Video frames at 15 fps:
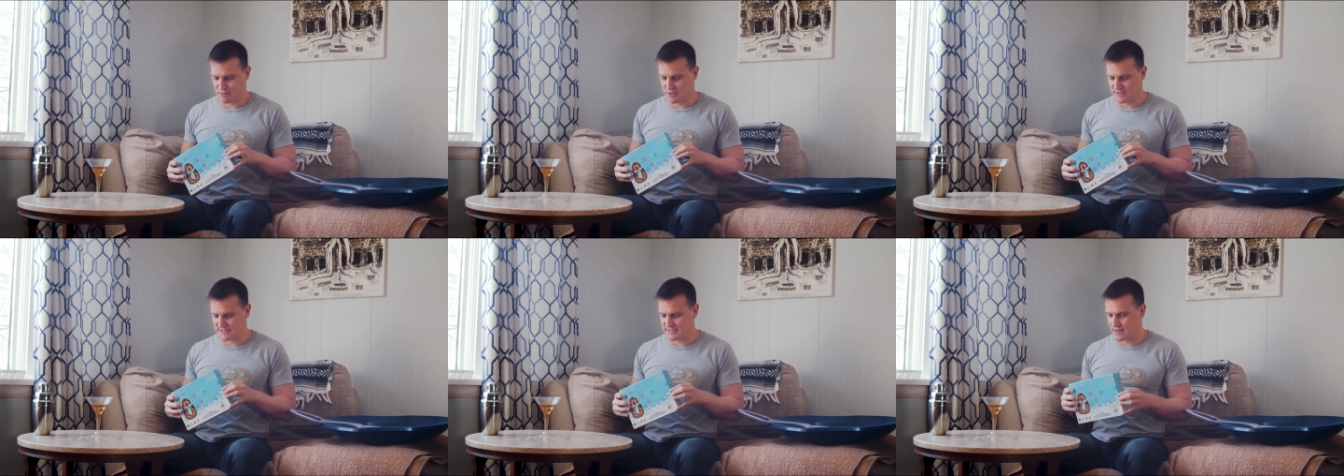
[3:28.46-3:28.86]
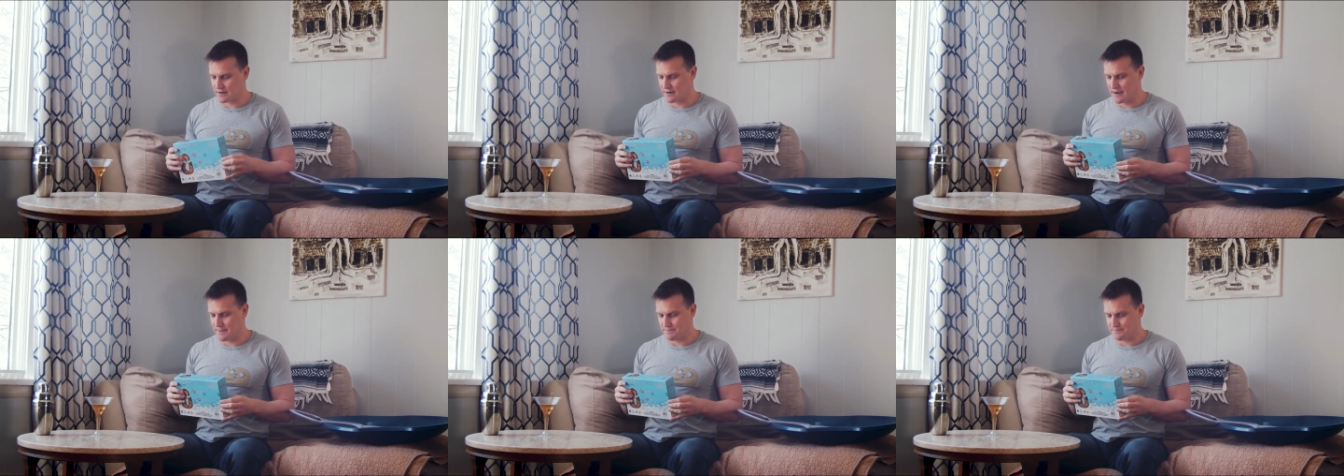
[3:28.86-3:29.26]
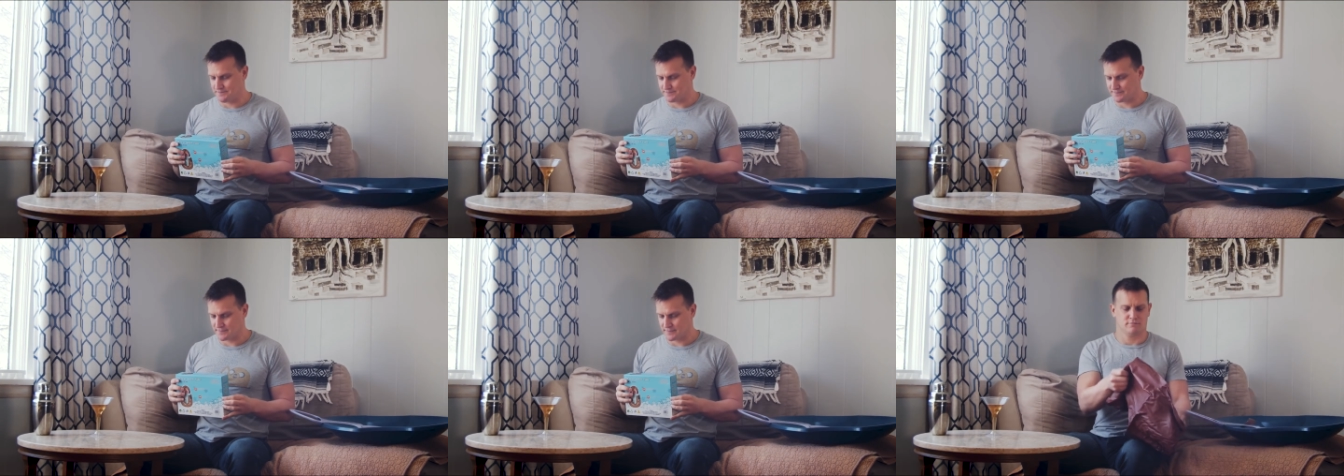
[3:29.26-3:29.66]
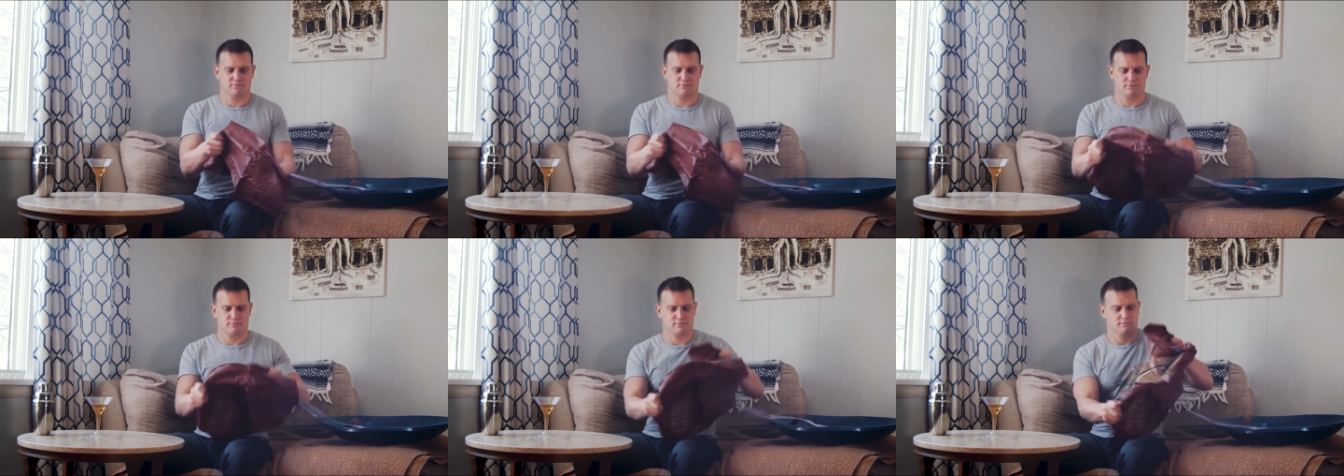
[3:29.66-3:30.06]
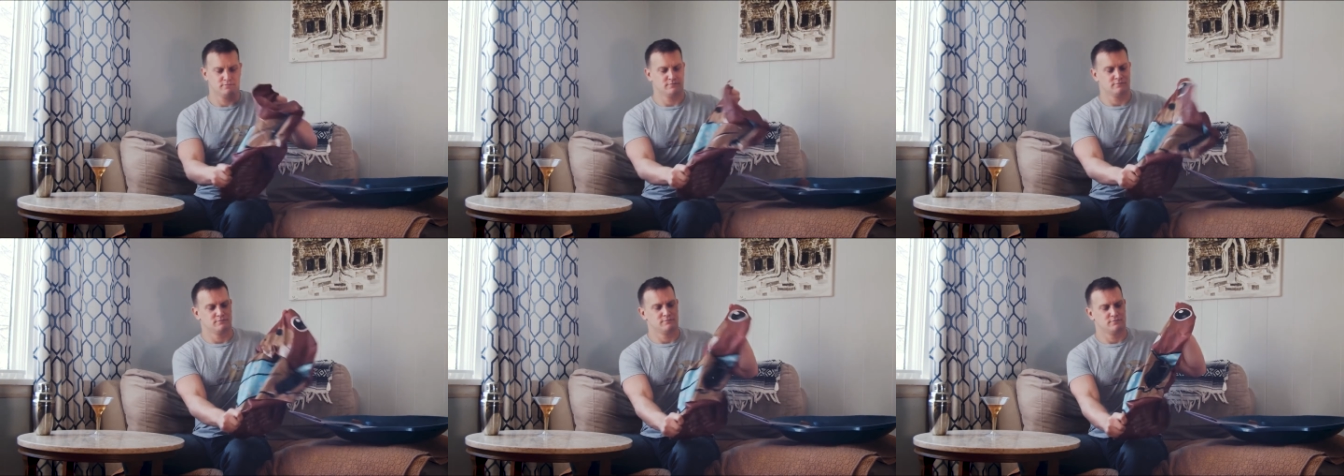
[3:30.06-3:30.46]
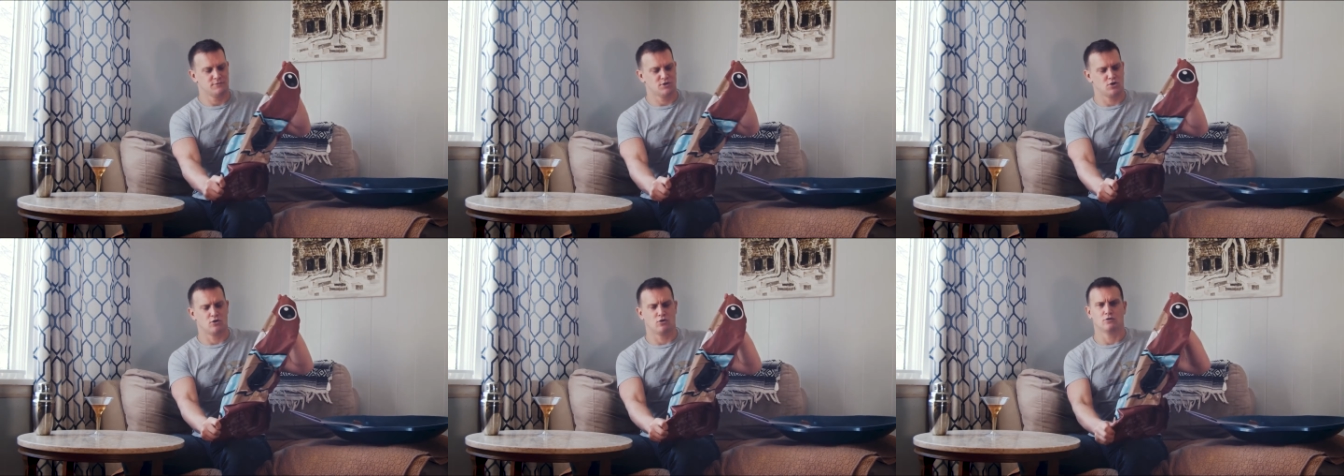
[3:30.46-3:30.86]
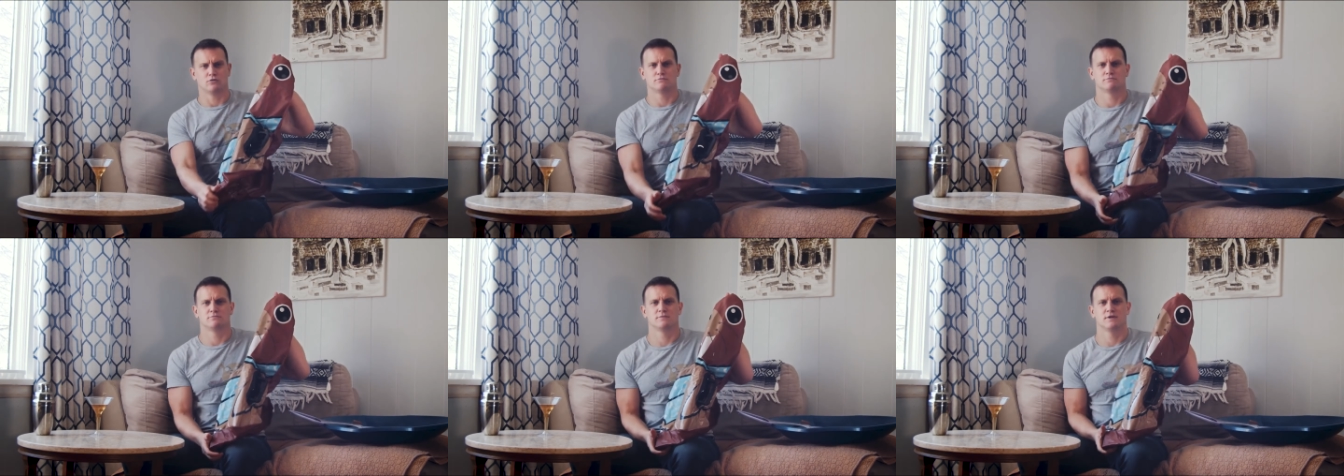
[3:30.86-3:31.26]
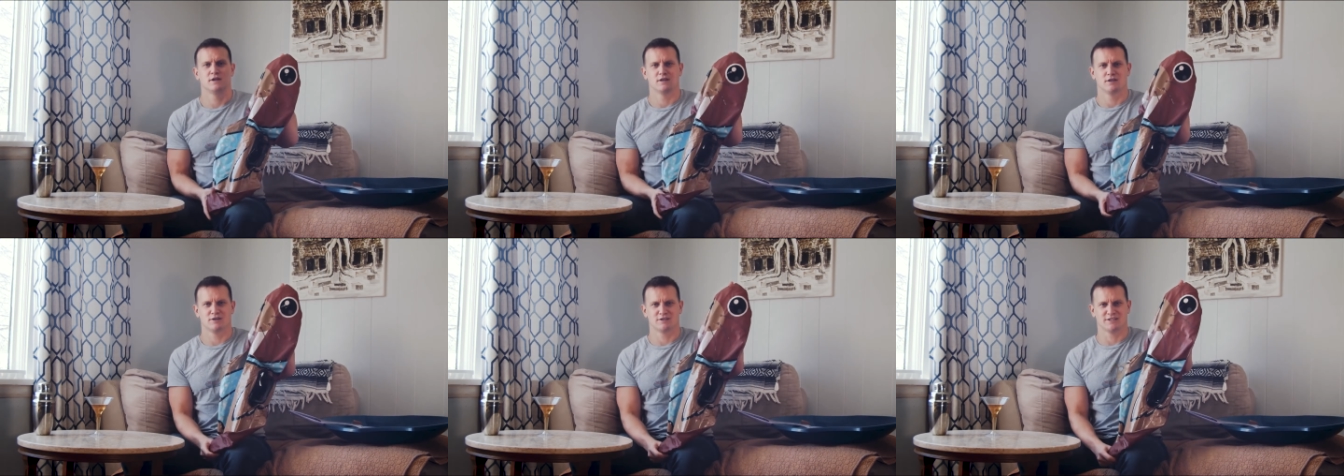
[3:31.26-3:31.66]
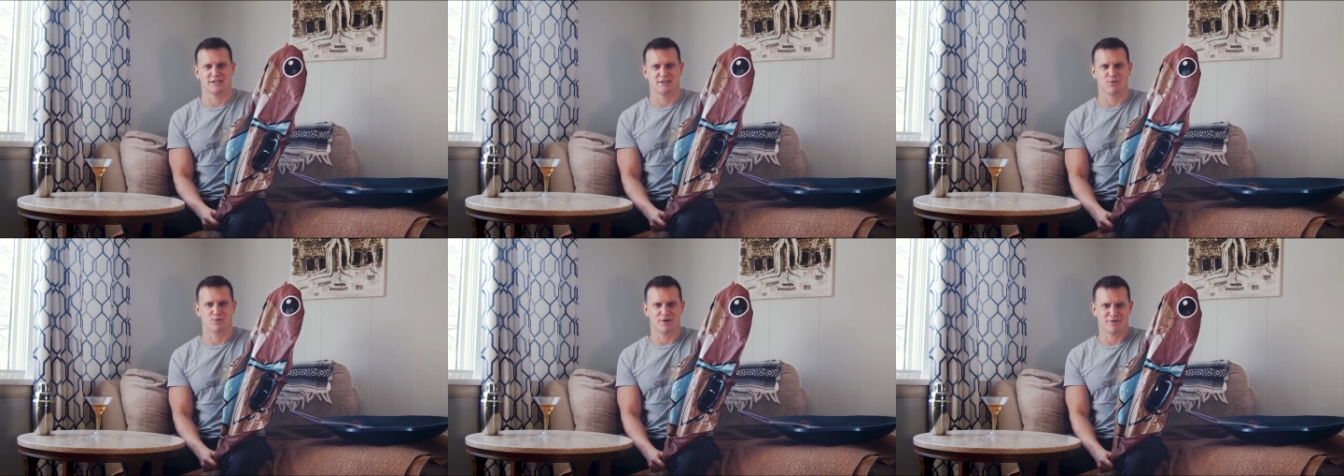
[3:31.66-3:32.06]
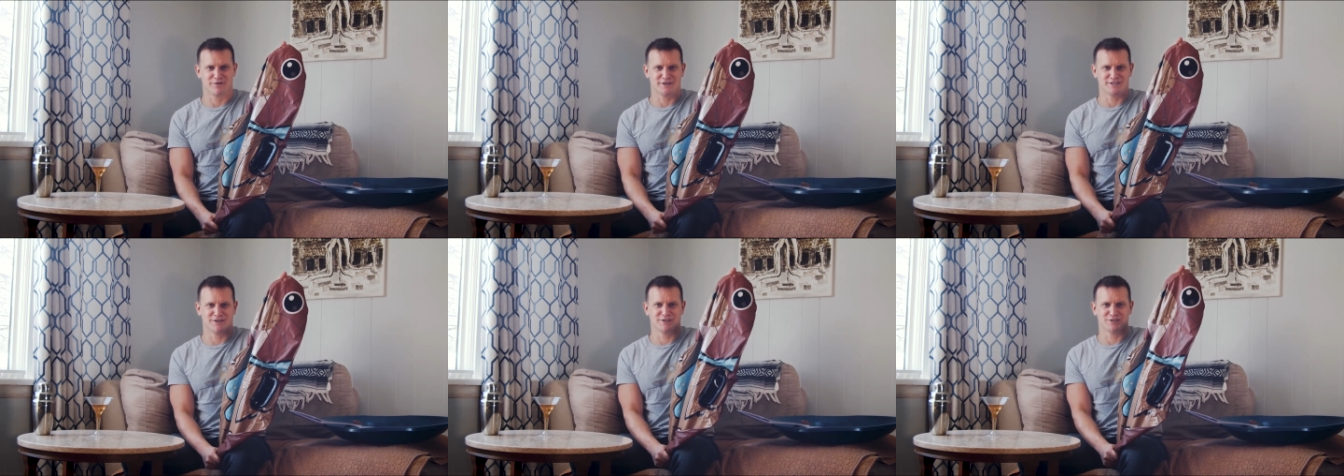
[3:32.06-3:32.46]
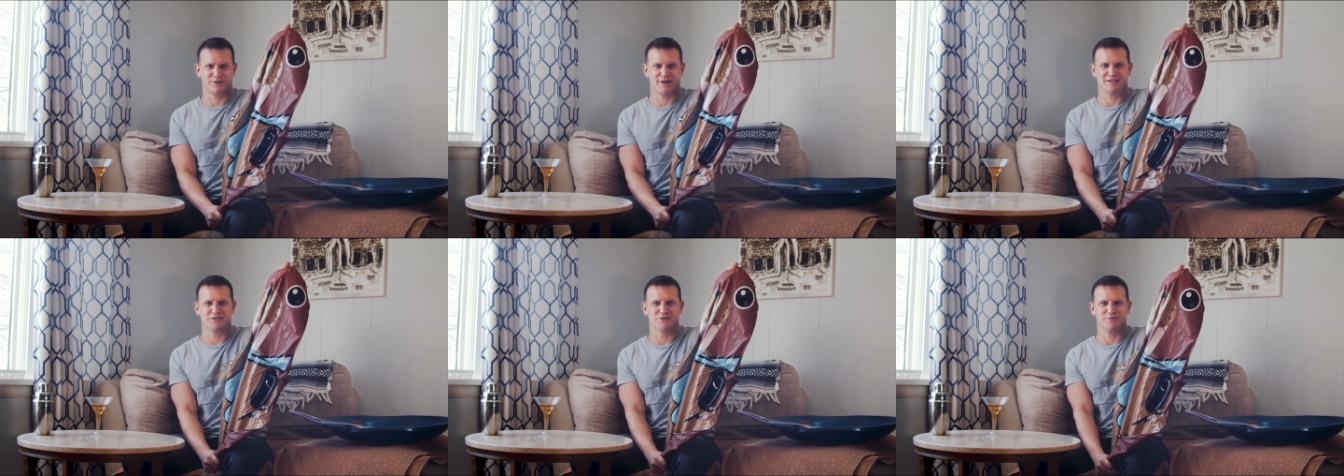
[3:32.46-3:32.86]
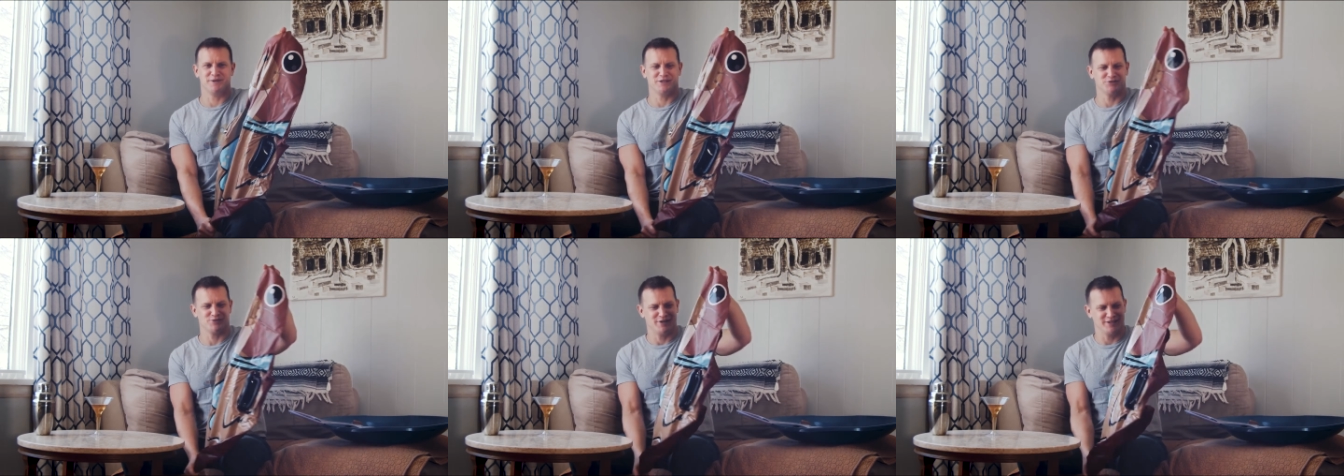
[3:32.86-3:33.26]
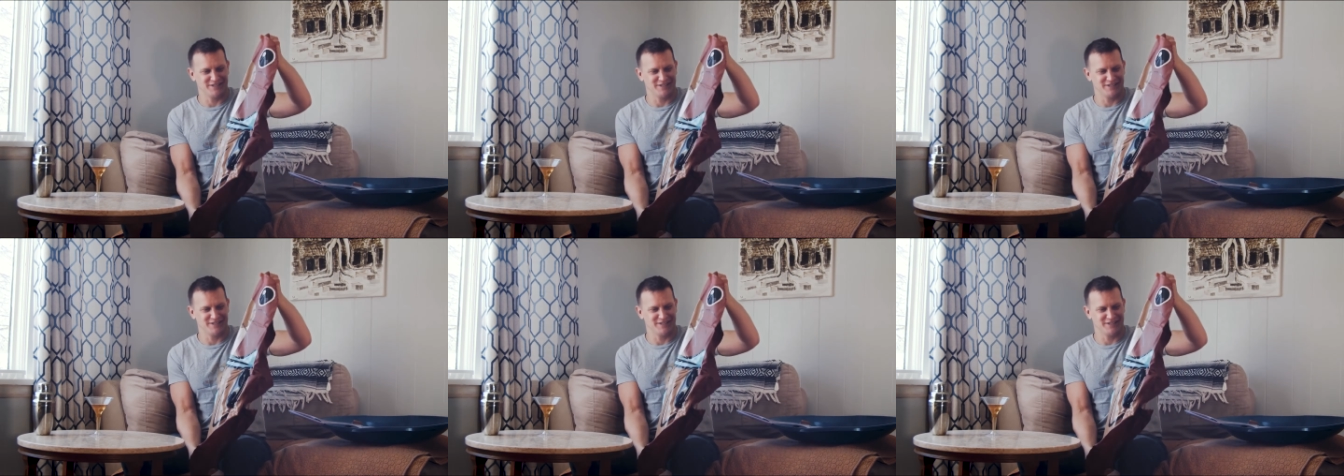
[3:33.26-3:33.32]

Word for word: Let's blow this sucker up. Oh, looks like the walrus also had too many